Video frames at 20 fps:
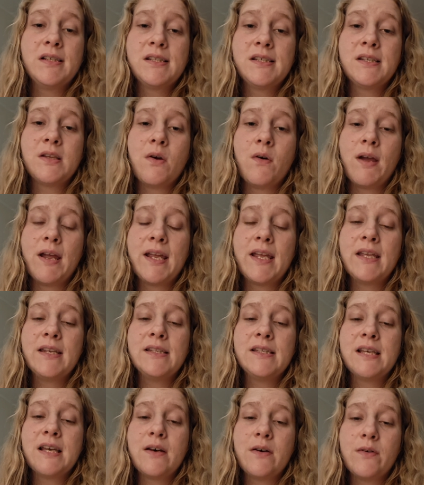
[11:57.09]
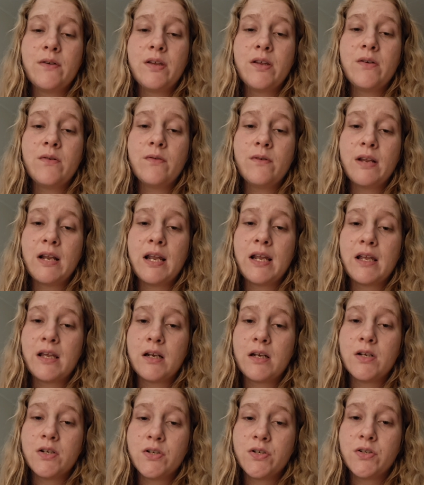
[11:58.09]
So I can tell you and I
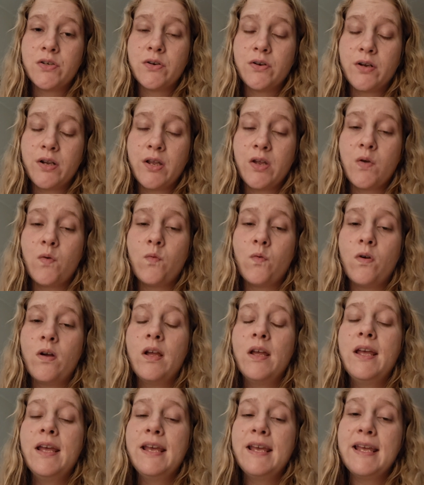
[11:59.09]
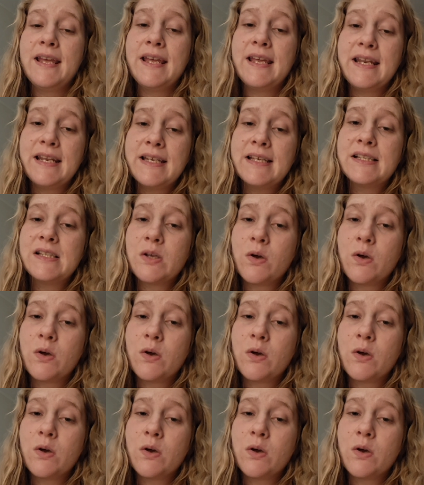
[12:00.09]
can assure you it is